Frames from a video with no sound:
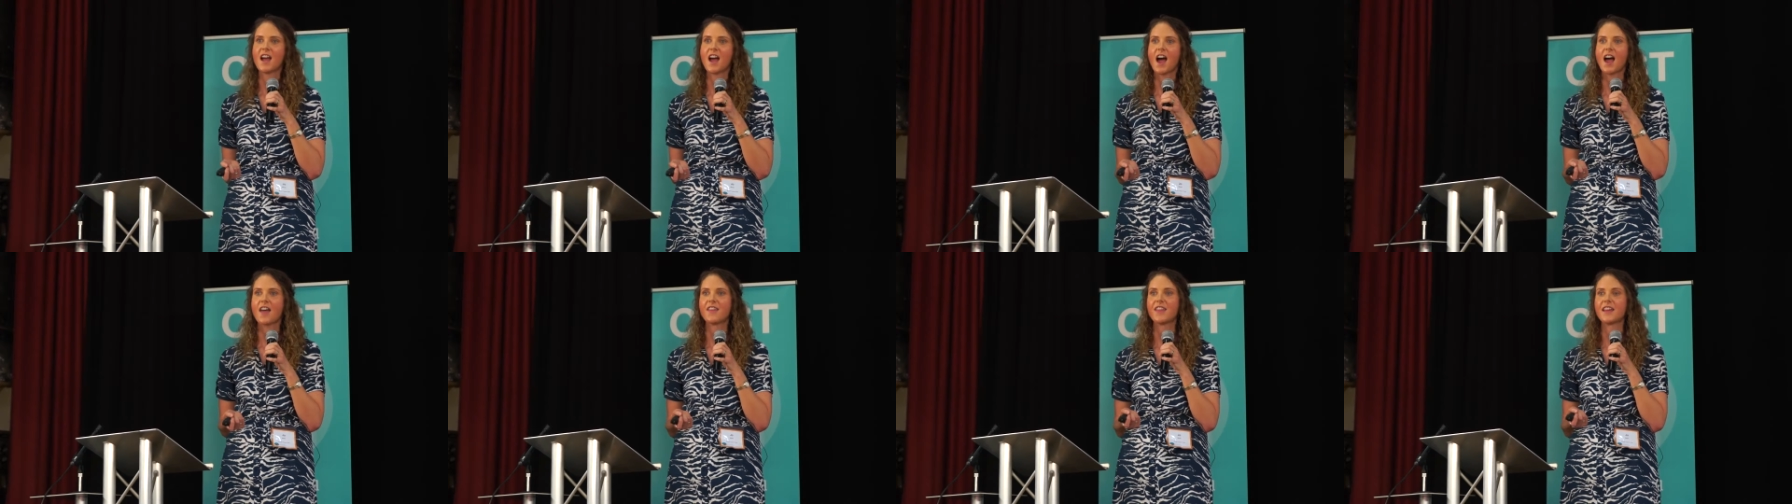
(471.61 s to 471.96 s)

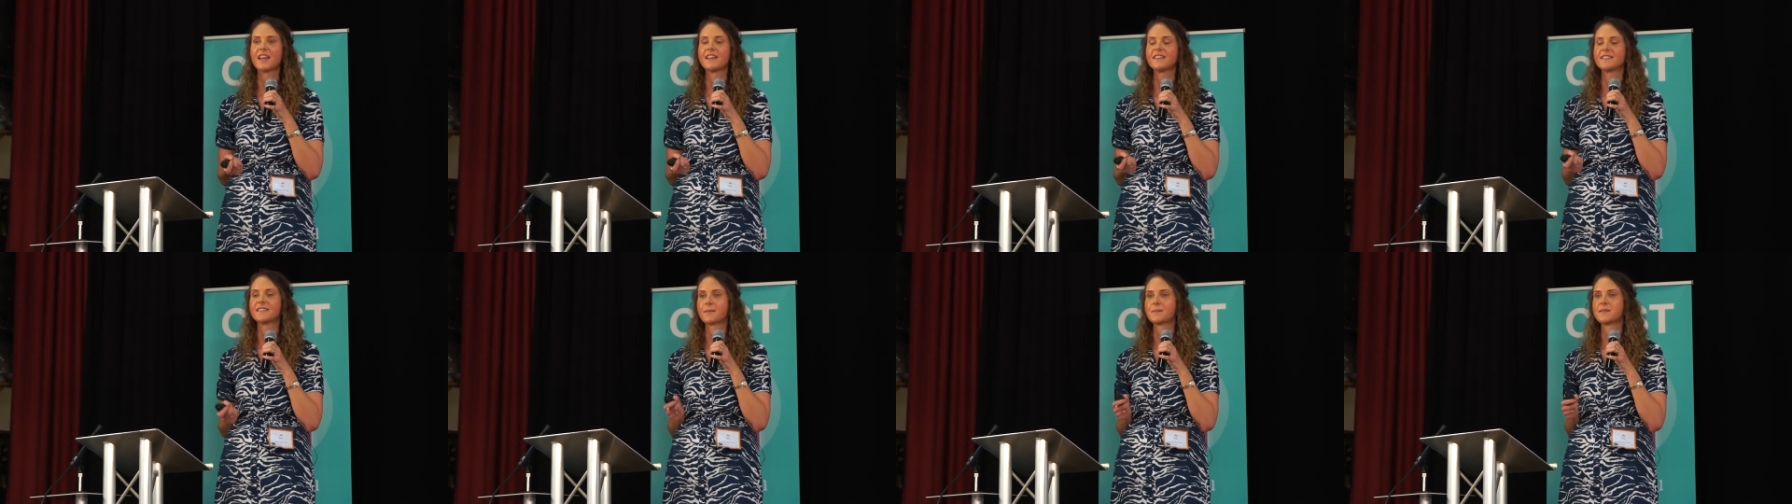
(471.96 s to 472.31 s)
I
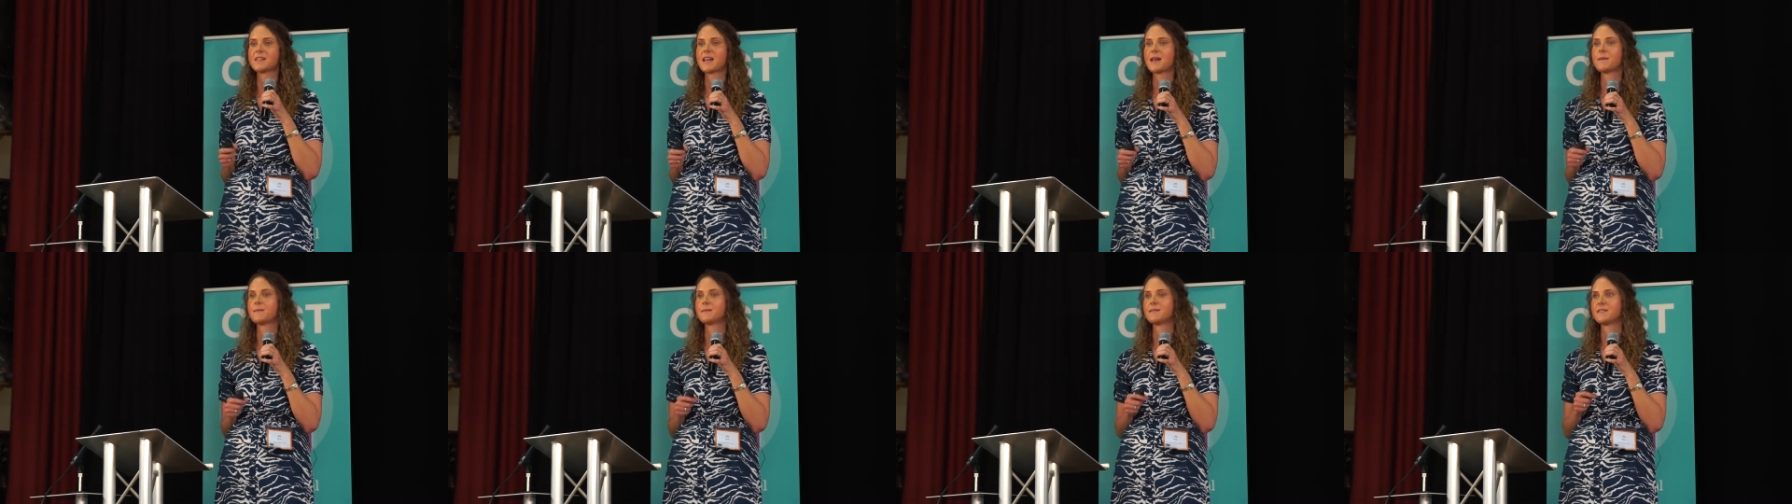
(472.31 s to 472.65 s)
think
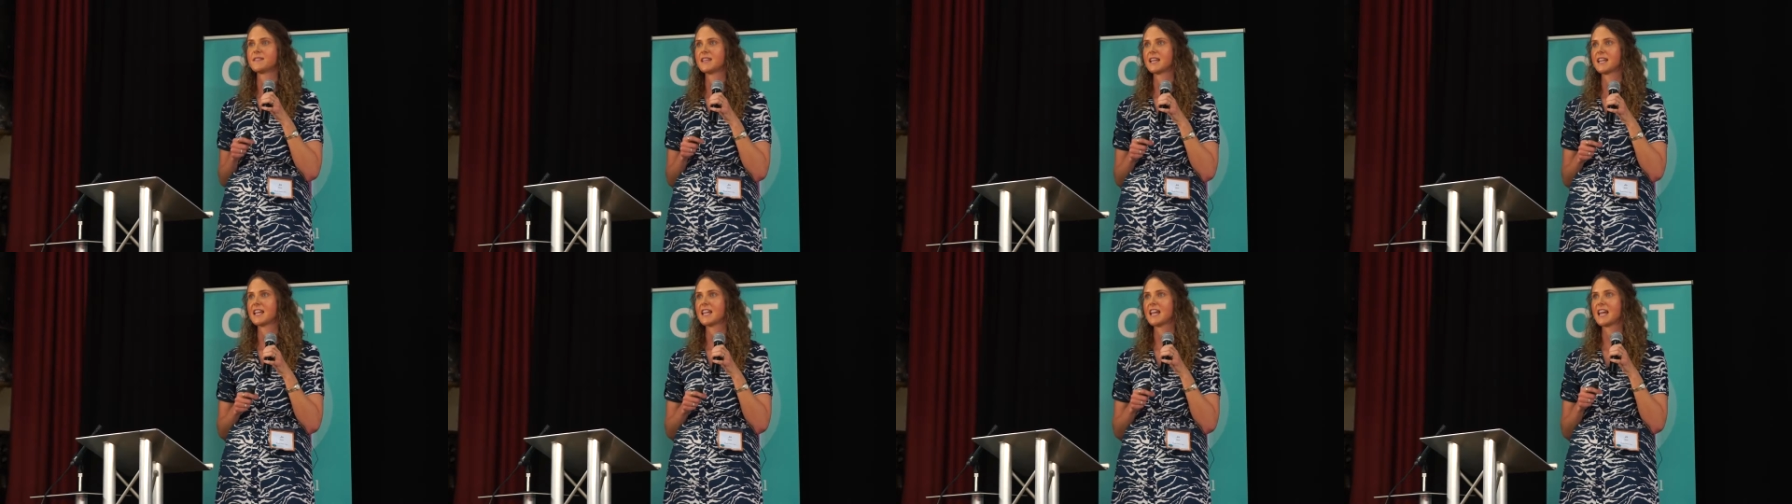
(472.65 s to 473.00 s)
sometimes
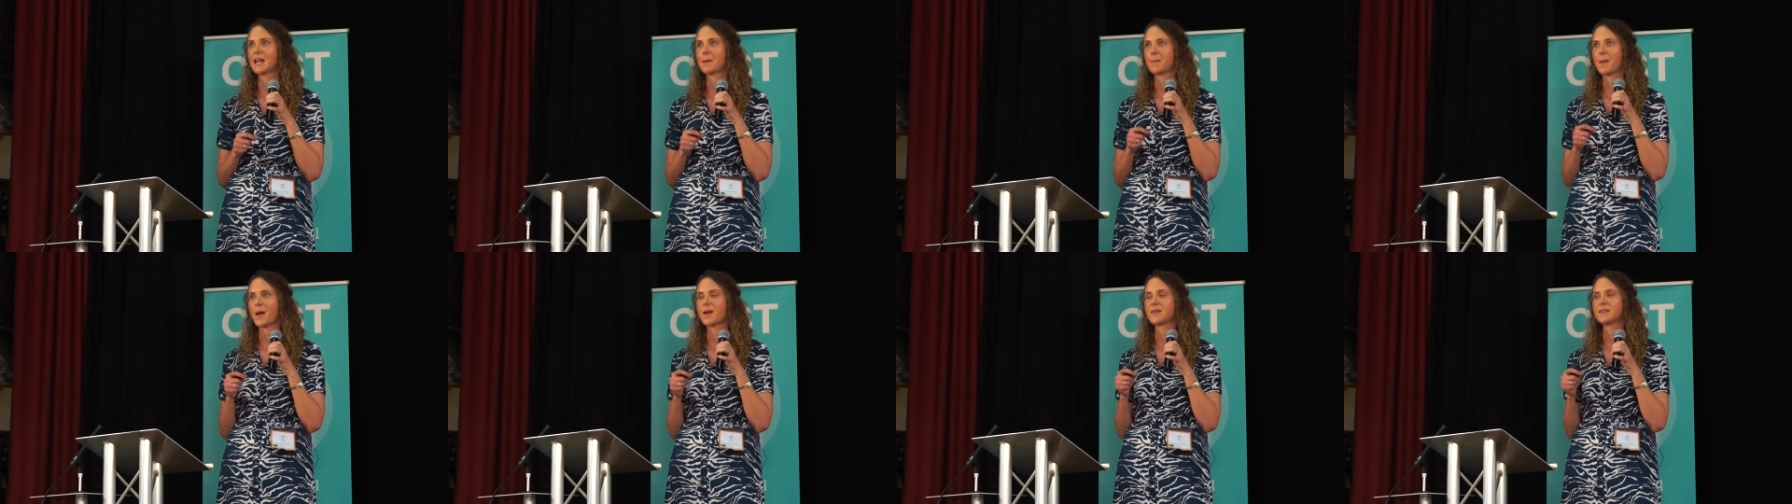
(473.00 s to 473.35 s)
thinking
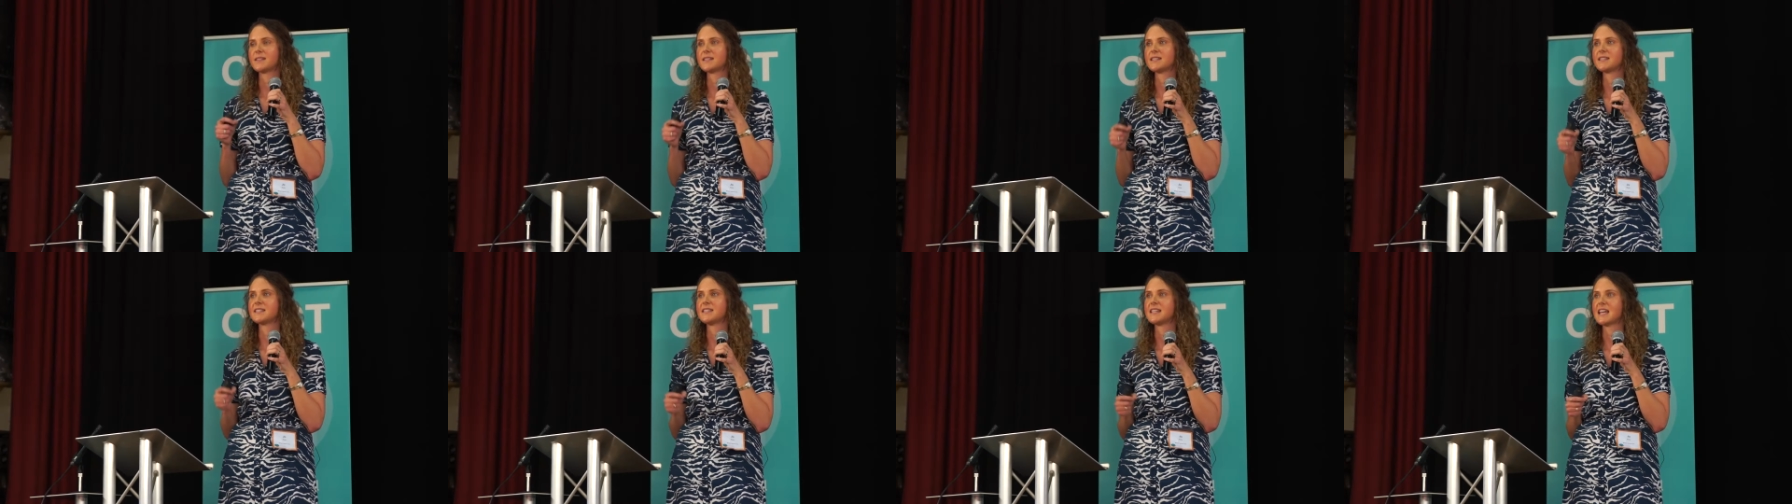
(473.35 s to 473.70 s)
about
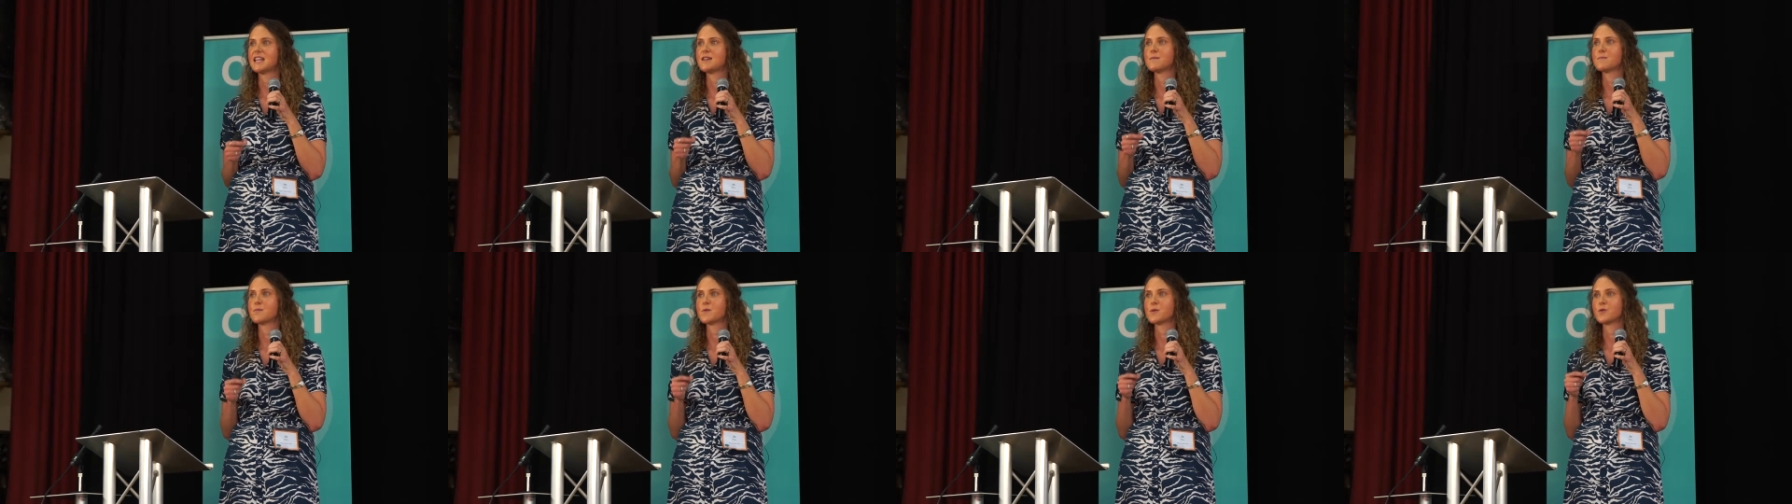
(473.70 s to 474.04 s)

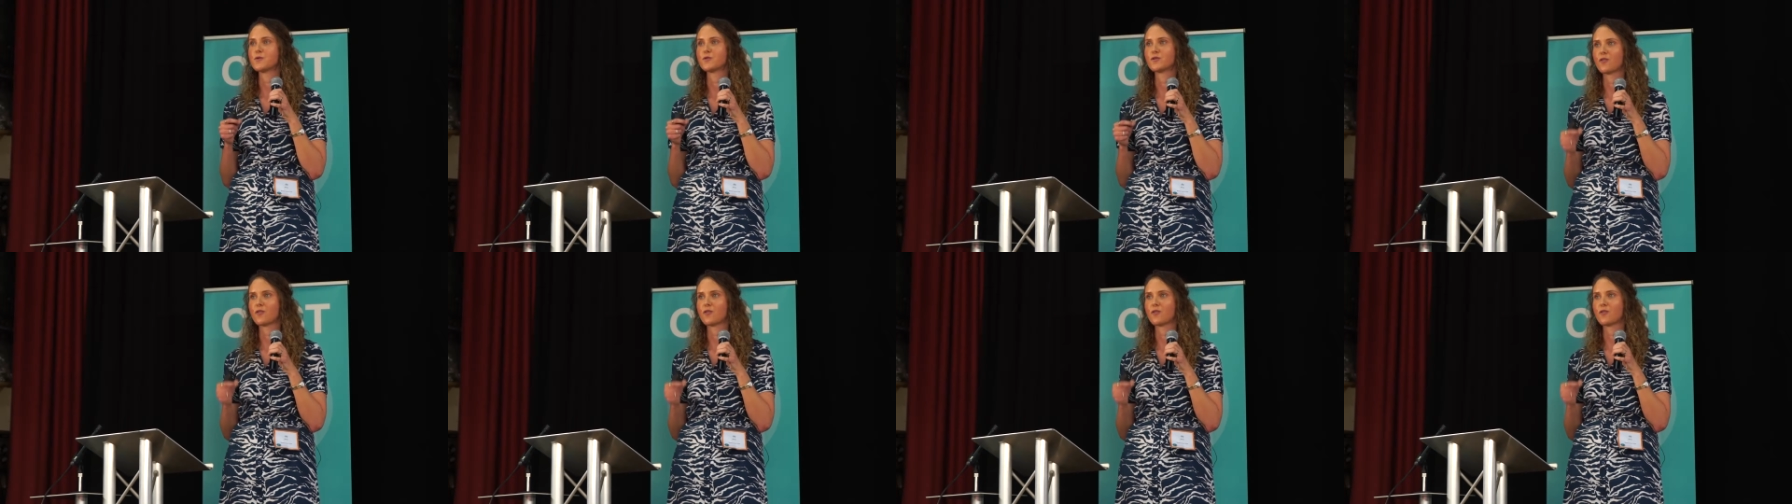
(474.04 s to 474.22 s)
sustainable,